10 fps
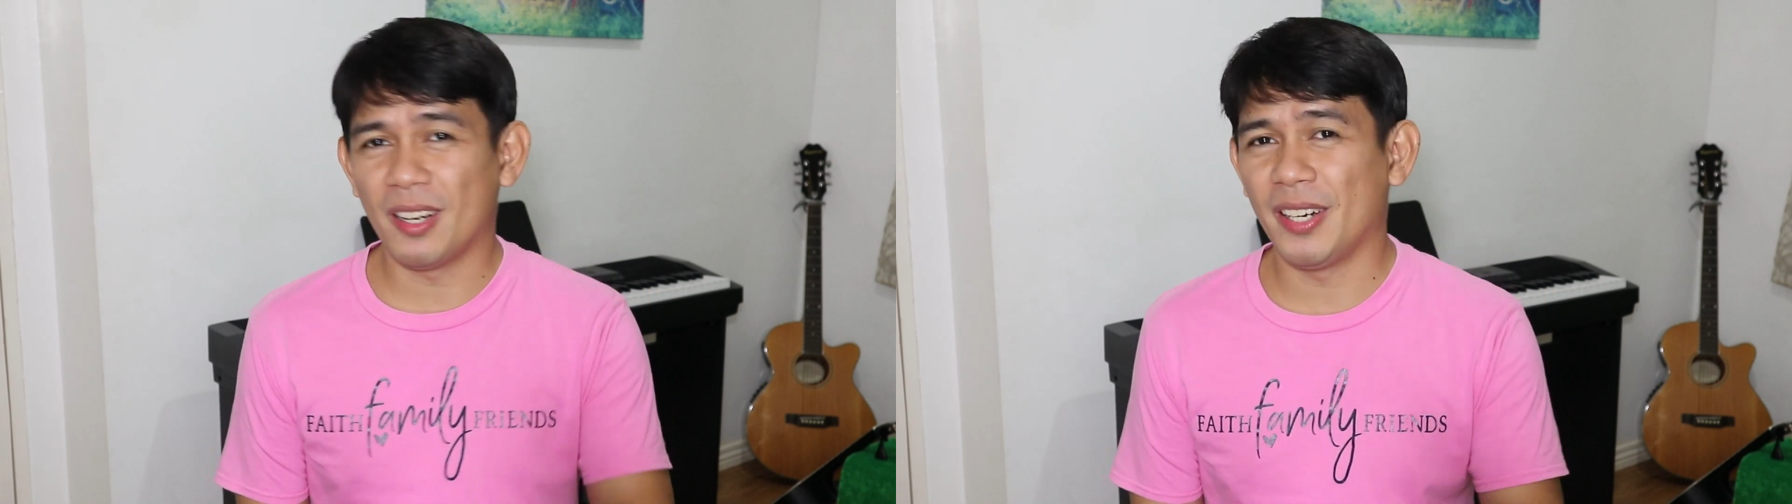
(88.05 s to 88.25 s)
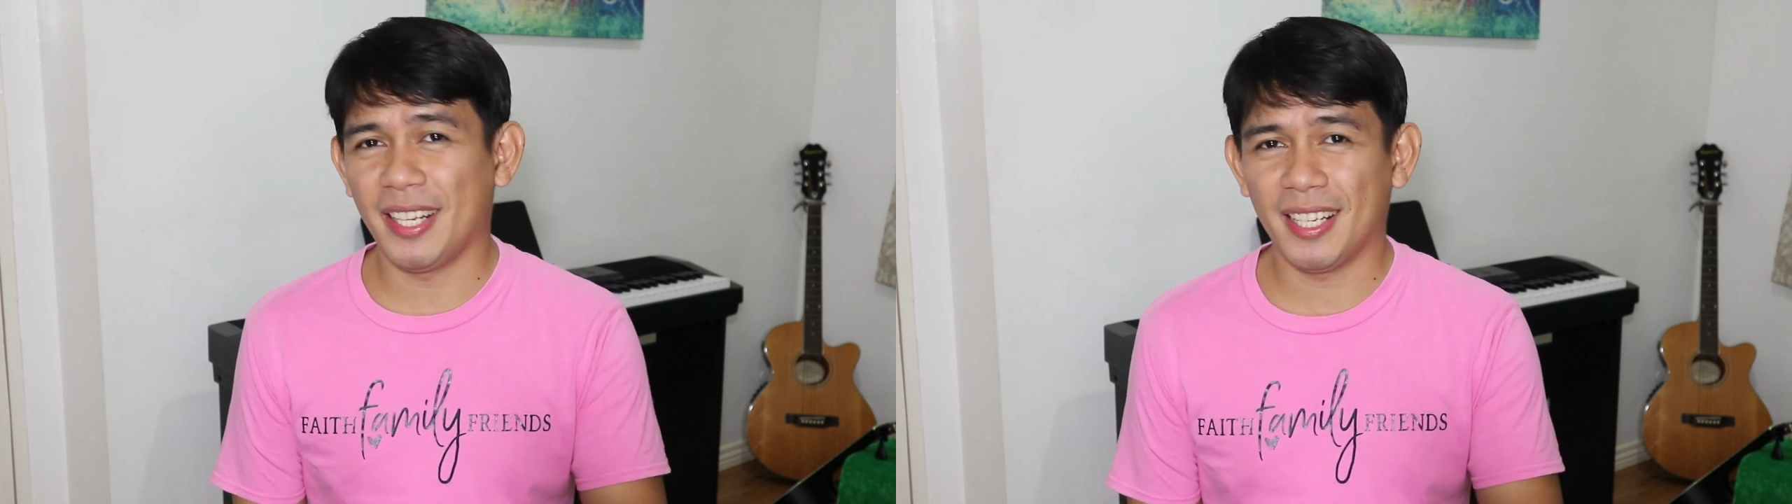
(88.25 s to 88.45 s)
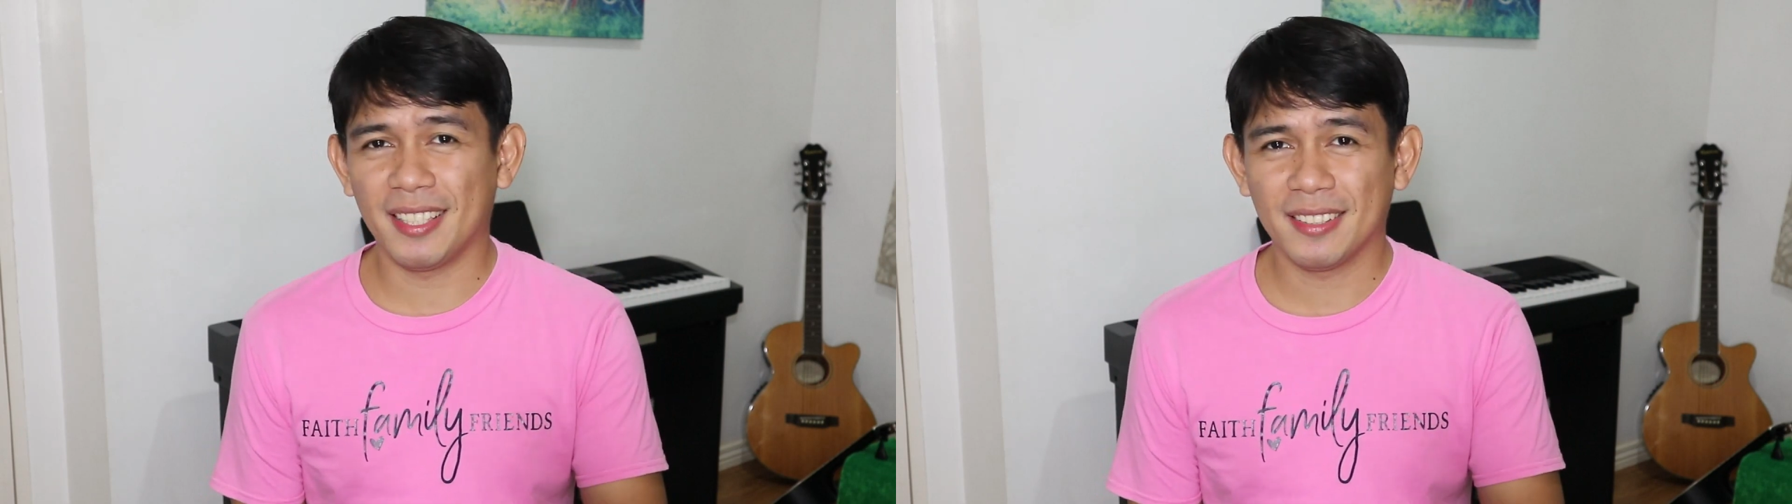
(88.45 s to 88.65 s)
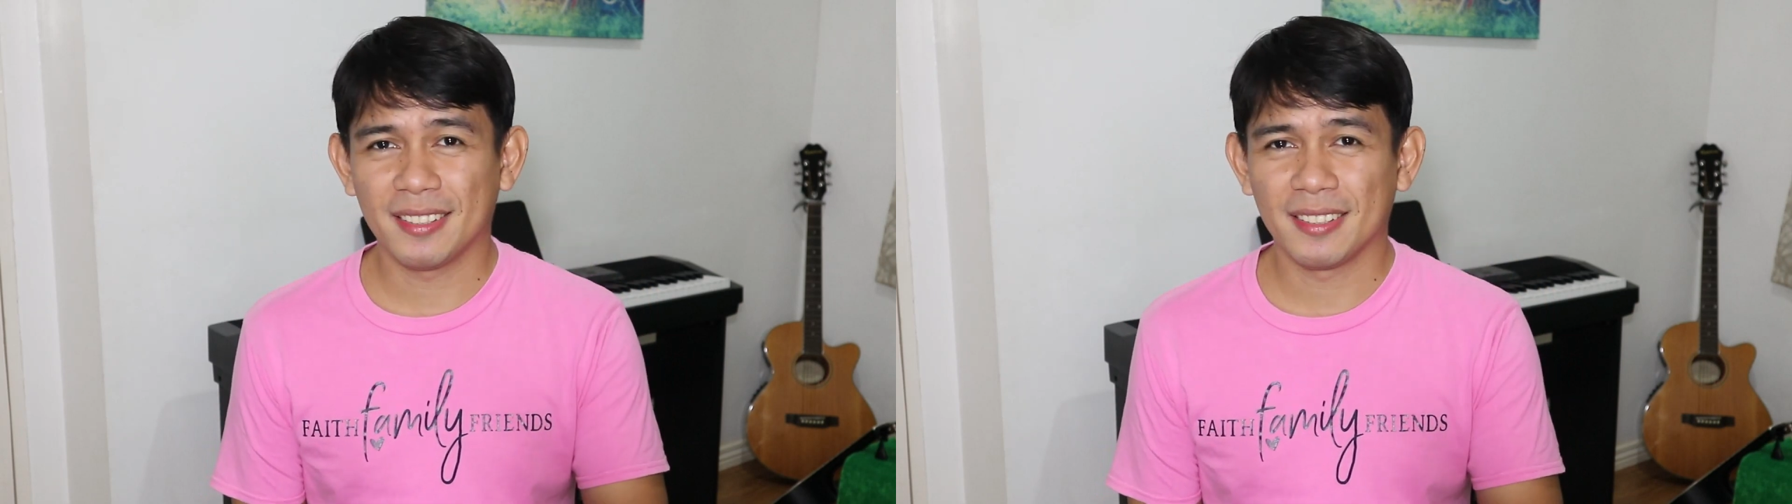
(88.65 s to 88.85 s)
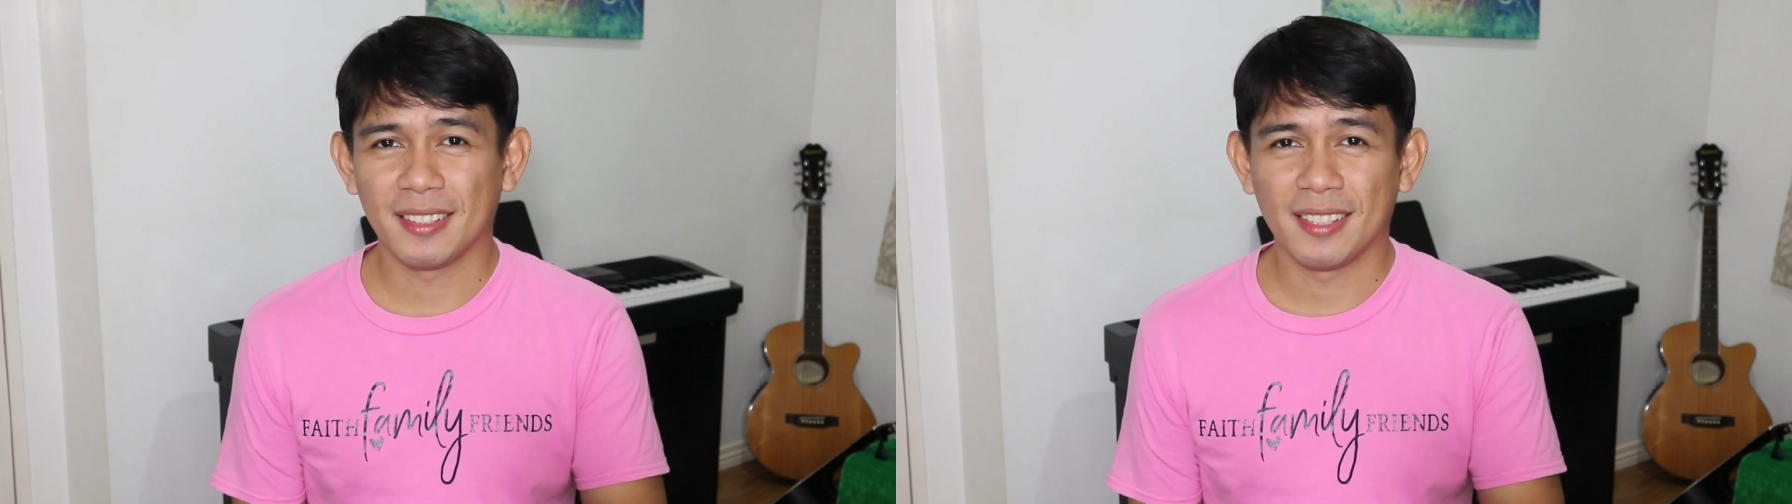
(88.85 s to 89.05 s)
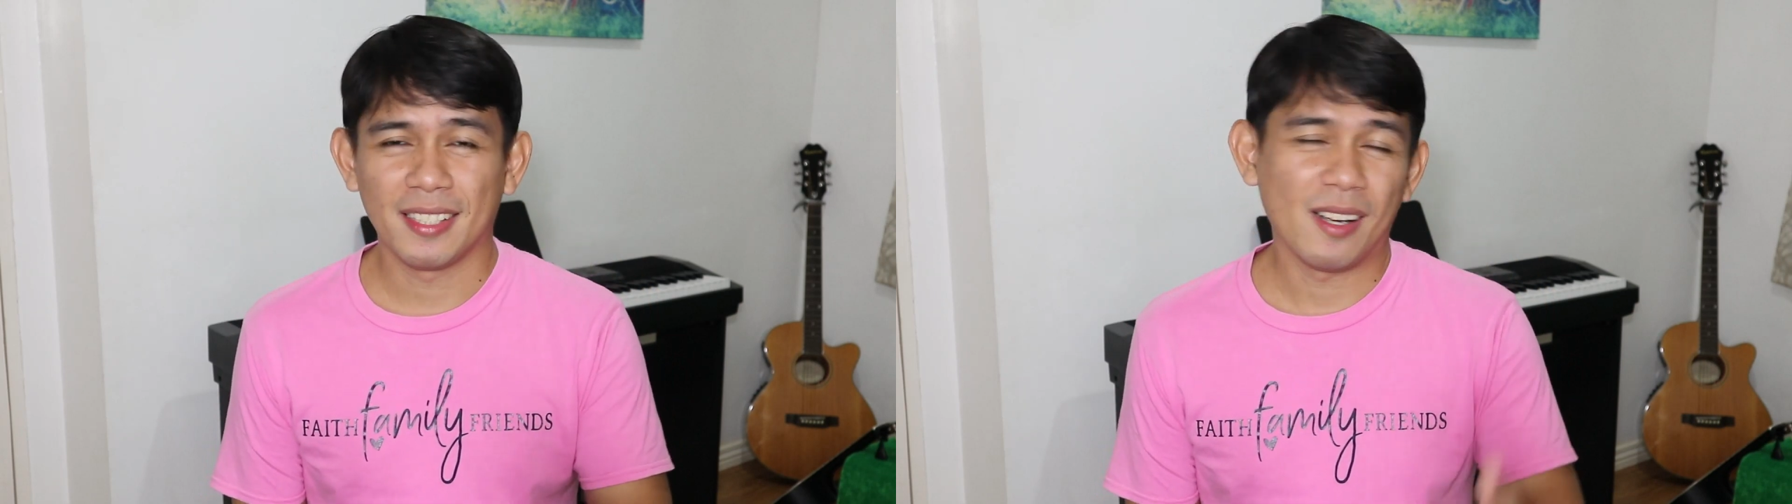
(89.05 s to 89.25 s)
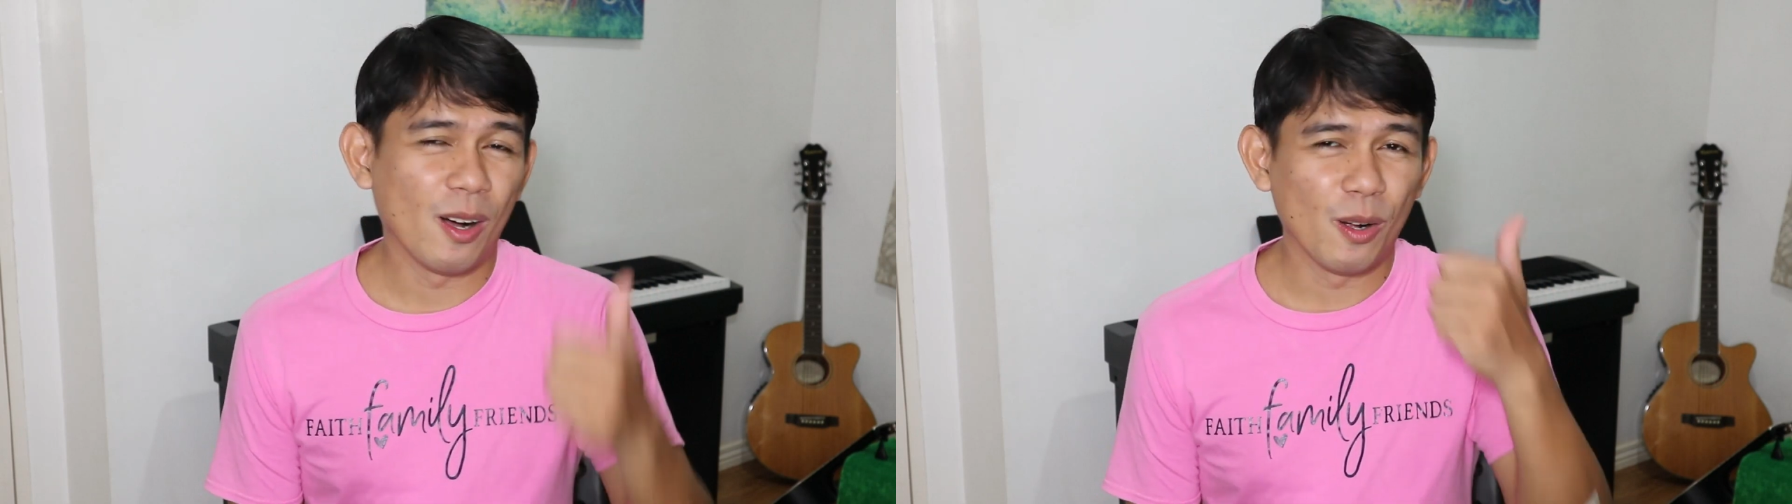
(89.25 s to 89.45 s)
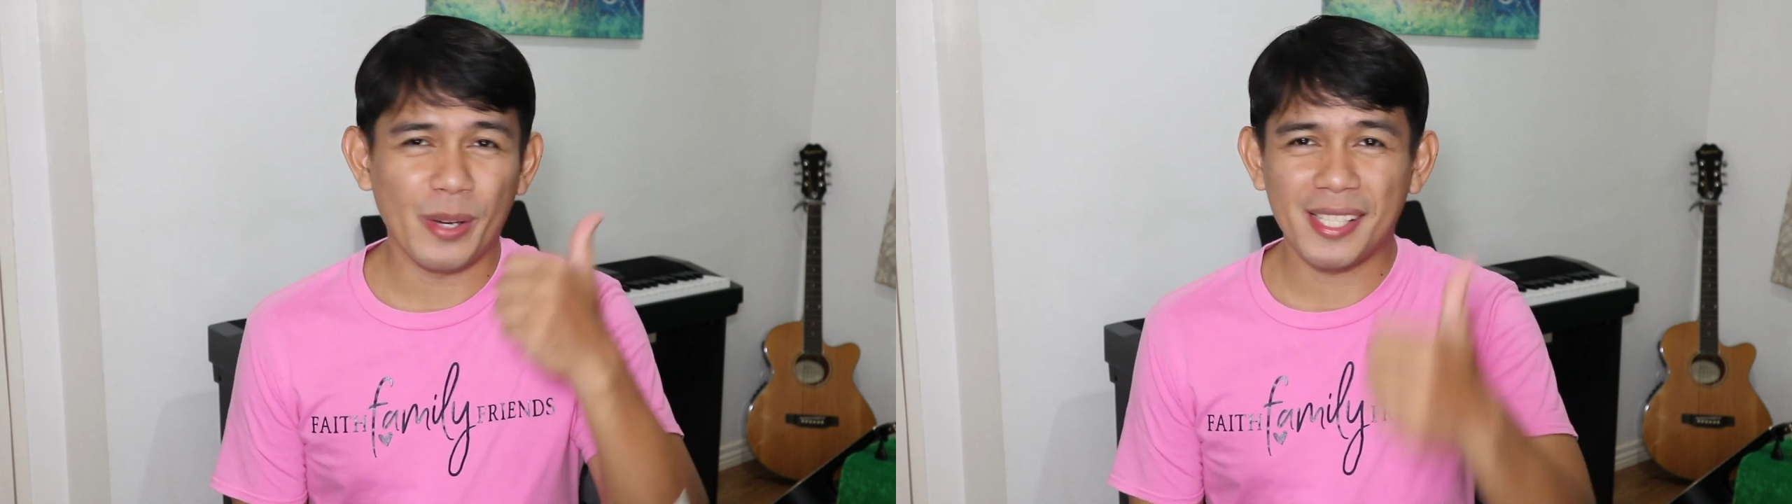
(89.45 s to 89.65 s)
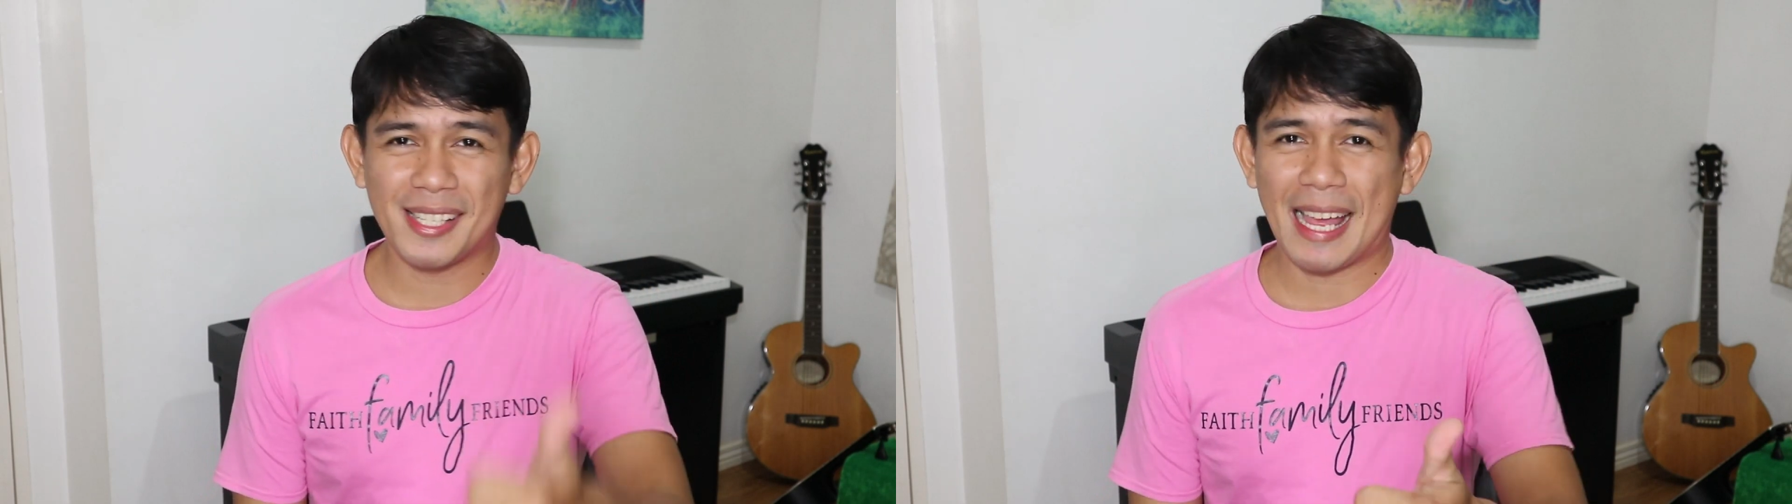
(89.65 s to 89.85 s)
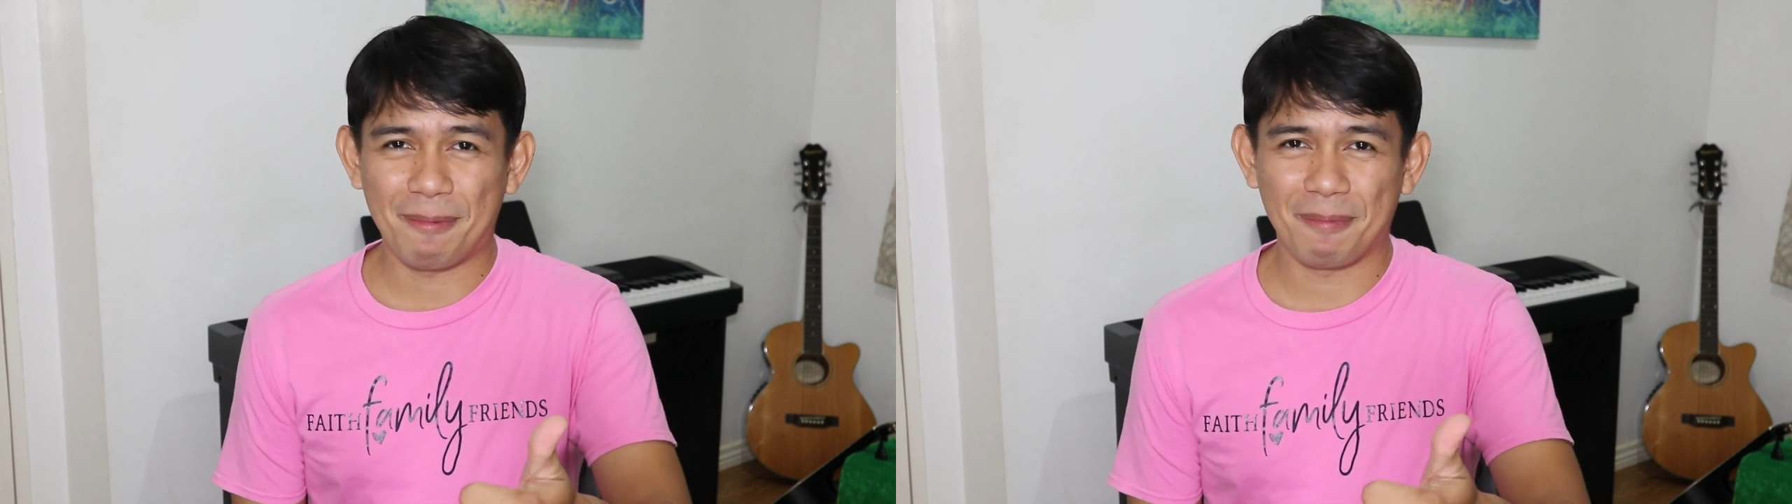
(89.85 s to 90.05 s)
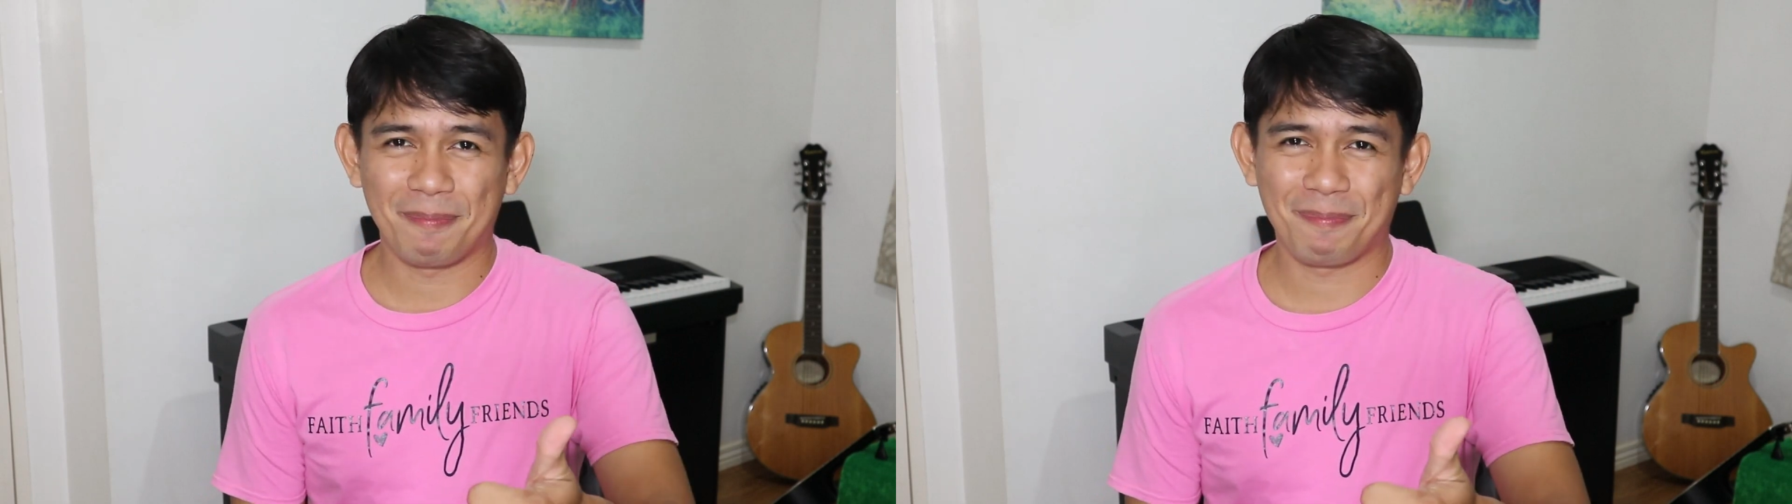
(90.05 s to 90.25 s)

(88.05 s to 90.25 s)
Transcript: learning, always laugh.